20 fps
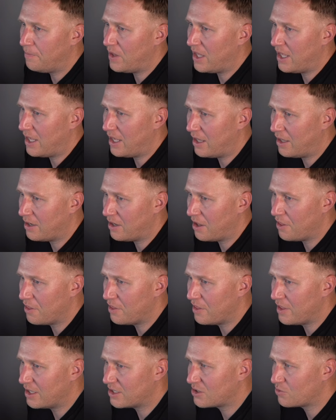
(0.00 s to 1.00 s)
And
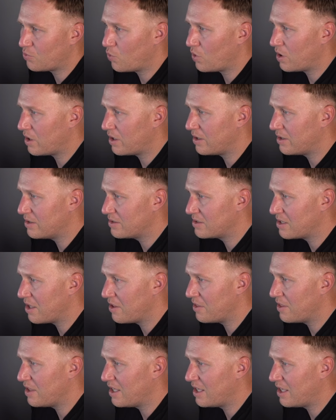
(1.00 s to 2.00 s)
this was
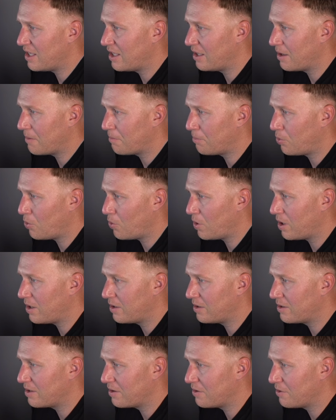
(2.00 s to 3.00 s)
the
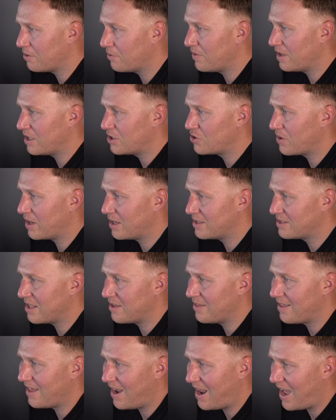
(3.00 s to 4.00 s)
point of
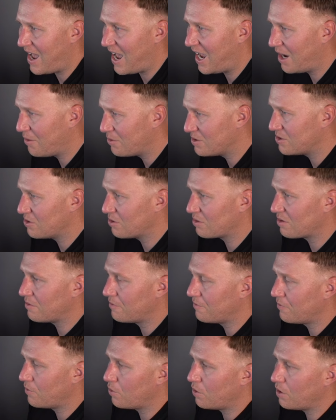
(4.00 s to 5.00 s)
interest that I was looking
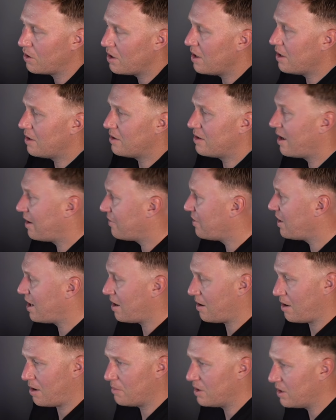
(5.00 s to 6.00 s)
for. Now
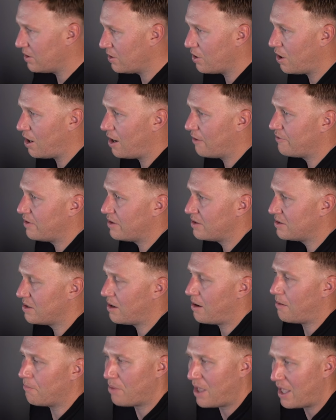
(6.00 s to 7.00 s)
that I'm in the office,
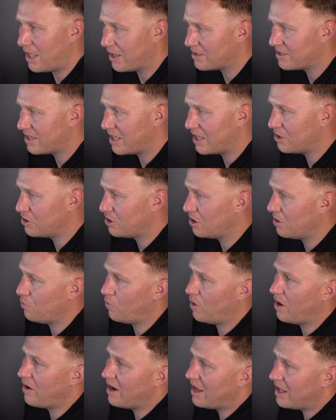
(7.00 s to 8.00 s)
I'm paying attention,
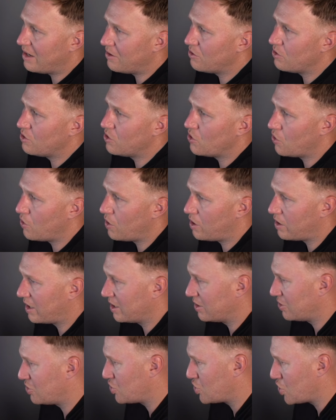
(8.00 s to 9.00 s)
we're in New York,
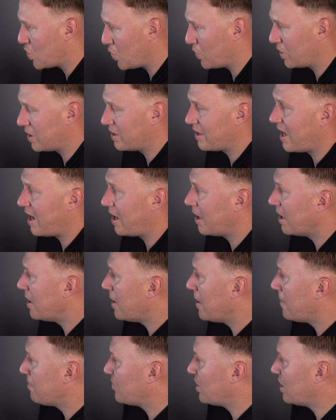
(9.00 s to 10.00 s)
it's showing that,
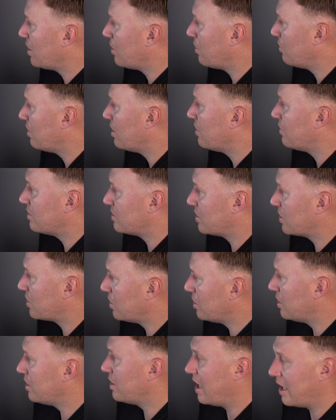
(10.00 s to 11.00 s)
you know, there's a
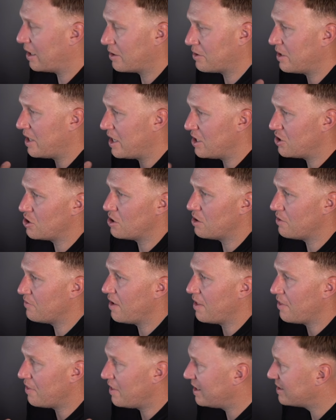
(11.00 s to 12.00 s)
good inclination of
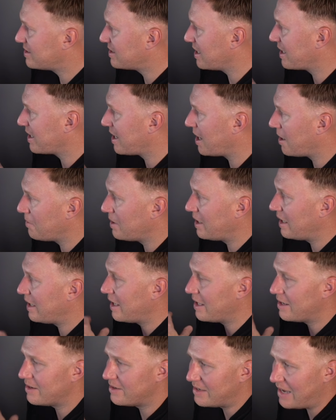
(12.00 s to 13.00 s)
this
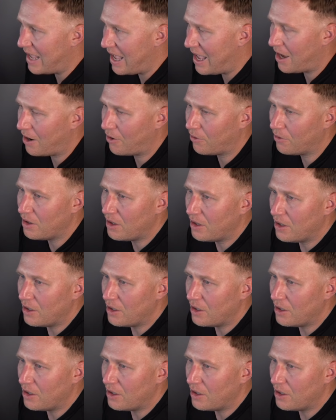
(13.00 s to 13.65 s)
coming down.